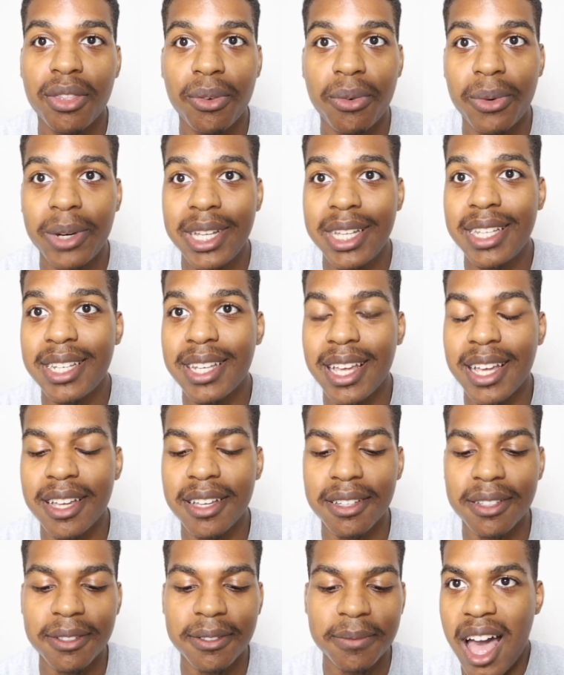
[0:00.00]
three
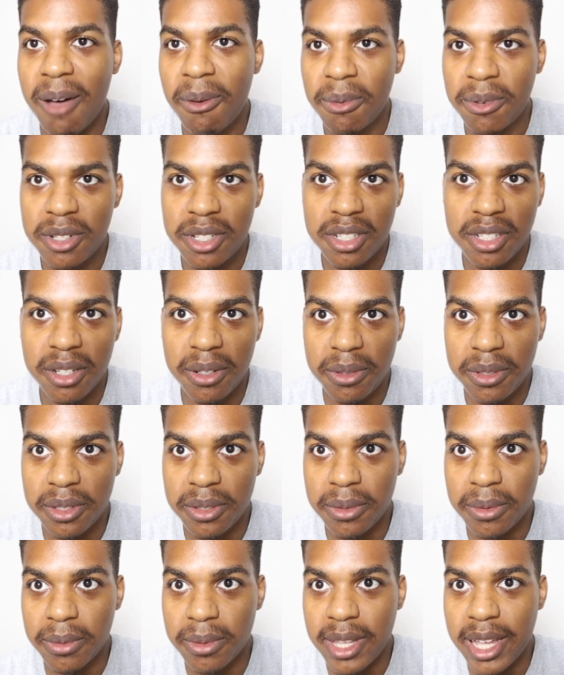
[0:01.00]
now, I will show
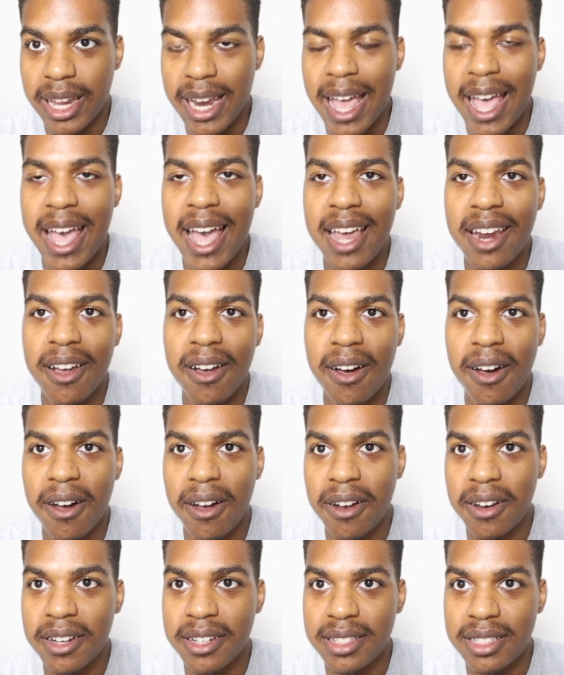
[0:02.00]
you that I had a
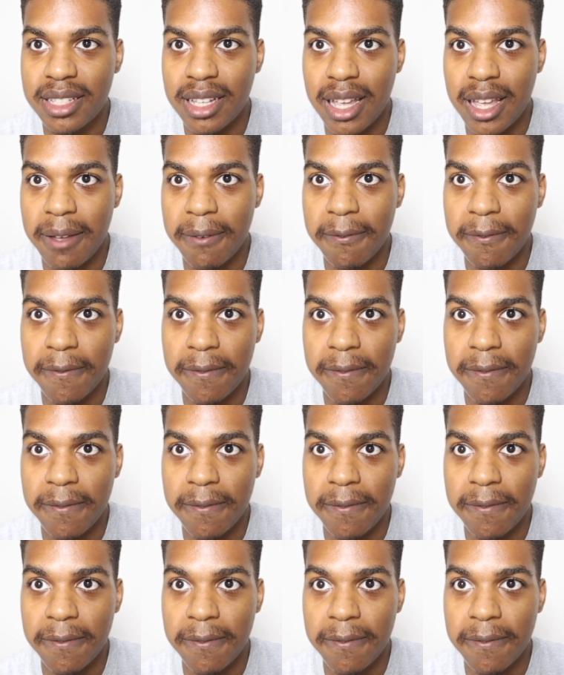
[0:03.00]
hard time